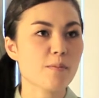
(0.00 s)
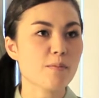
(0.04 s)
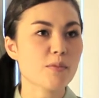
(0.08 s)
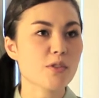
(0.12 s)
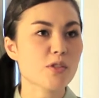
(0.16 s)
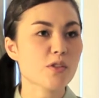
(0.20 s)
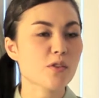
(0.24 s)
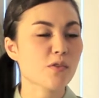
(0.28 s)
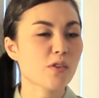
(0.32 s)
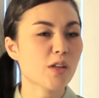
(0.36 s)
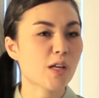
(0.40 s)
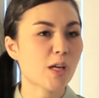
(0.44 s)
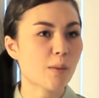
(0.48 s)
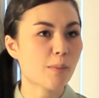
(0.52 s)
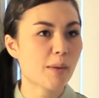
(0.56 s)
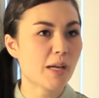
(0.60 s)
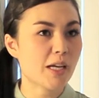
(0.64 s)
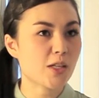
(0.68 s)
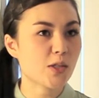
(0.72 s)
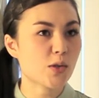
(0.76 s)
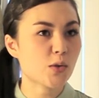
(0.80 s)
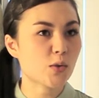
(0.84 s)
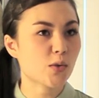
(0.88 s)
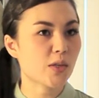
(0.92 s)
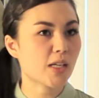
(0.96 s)
Something a
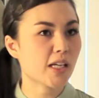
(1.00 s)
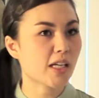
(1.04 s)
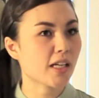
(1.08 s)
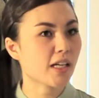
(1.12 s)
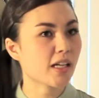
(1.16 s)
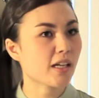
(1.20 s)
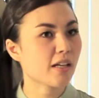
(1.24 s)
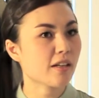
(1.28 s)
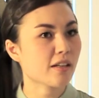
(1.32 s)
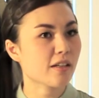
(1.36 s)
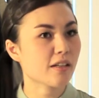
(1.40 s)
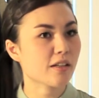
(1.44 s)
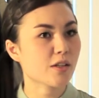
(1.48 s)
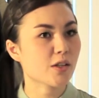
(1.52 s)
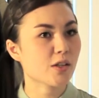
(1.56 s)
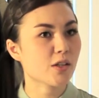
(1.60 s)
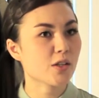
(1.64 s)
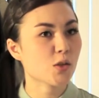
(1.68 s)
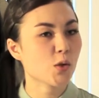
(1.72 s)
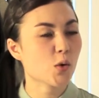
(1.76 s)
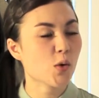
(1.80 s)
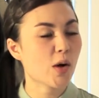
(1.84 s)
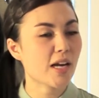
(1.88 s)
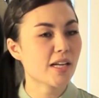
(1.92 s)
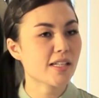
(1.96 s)
bit unique and
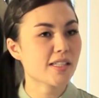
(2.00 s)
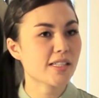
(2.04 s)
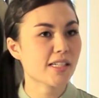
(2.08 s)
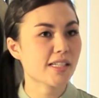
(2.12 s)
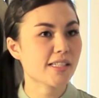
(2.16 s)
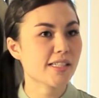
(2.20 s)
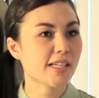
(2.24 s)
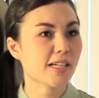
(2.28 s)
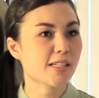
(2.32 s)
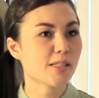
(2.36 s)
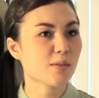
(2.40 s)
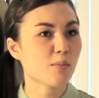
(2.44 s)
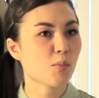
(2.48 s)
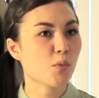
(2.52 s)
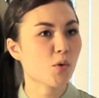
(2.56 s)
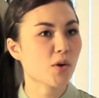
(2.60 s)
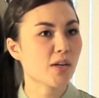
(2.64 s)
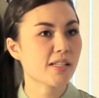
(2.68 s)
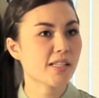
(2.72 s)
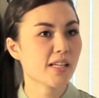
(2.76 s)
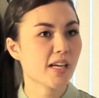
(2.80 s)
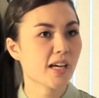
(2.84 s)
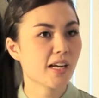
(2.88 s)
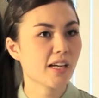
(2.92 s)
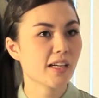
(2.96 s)
quite detailed and
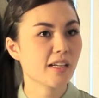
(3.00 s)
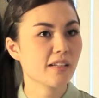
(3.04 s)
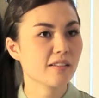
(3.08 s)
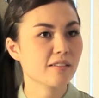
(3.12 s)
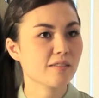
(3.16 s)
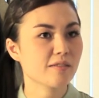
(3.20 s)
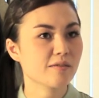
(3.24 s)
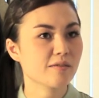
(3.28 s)
pretty.